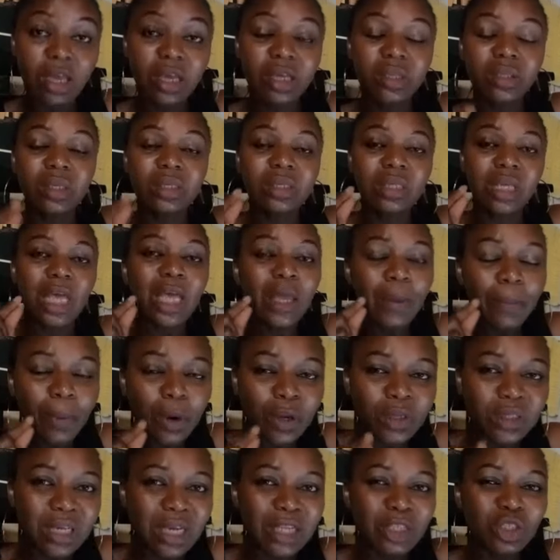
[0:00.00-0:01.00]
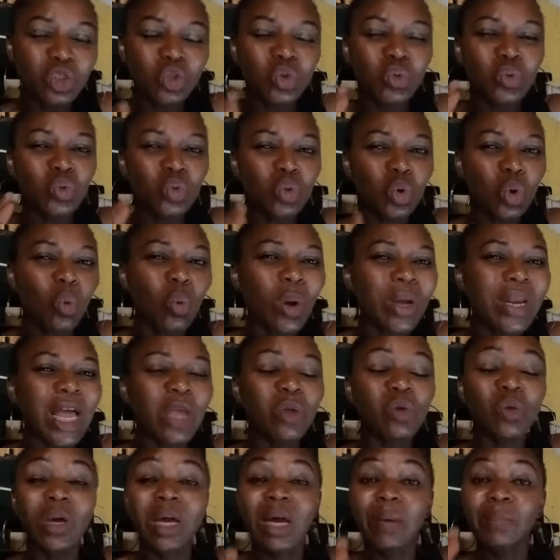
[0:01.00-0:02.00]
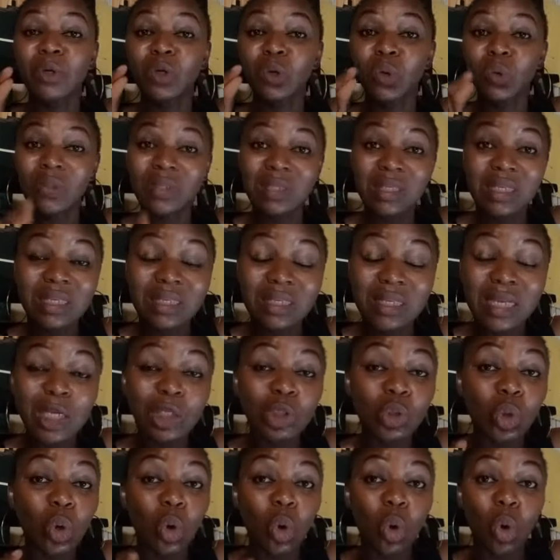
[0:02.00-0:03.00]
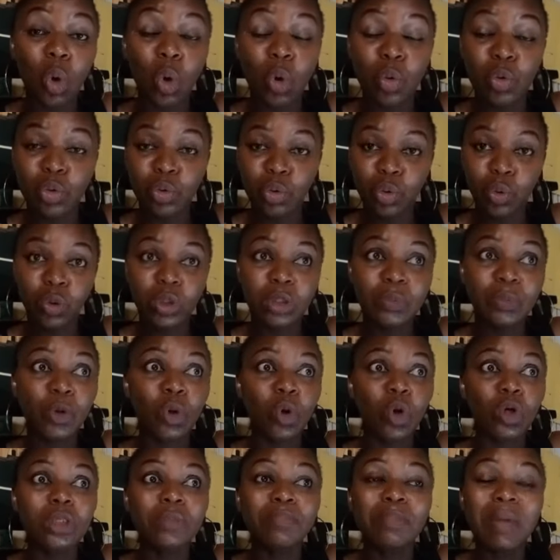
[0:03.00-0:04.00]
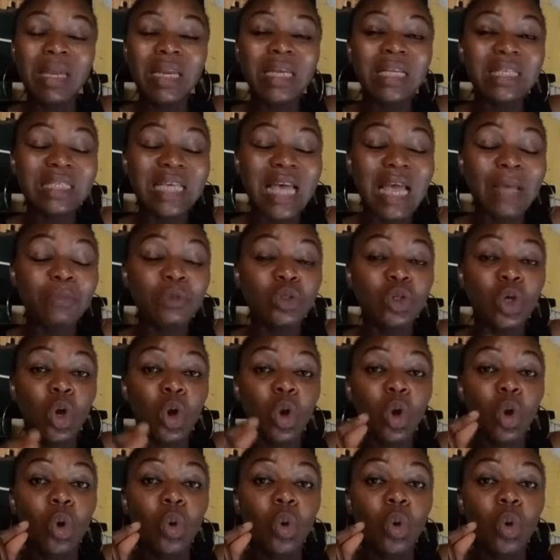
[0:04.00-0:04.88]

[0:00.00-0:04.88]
It is important you know whether you can be consistent or not, because many times